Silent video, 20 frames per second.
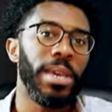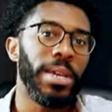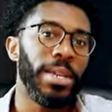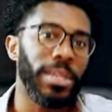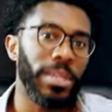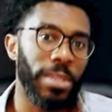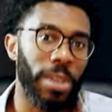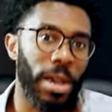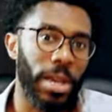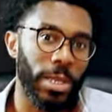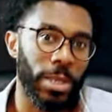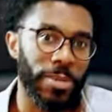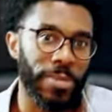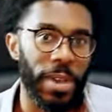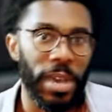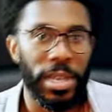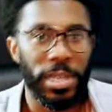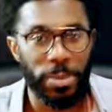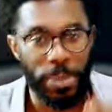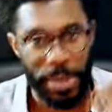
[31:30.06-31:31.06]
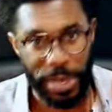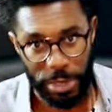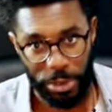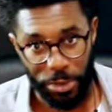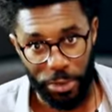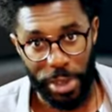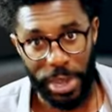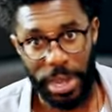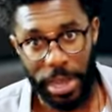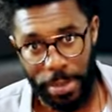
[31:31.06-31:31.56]
starts with us, but it's
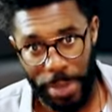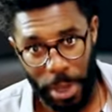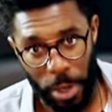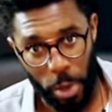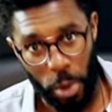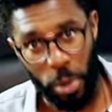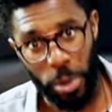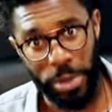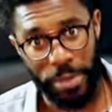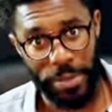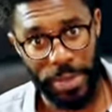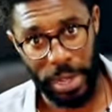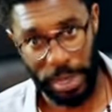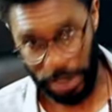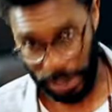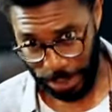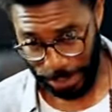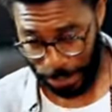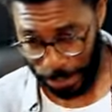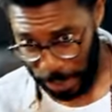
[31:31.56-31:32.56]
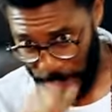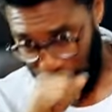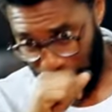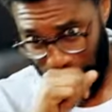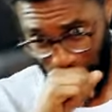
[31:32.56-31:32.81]
really about all of us. So I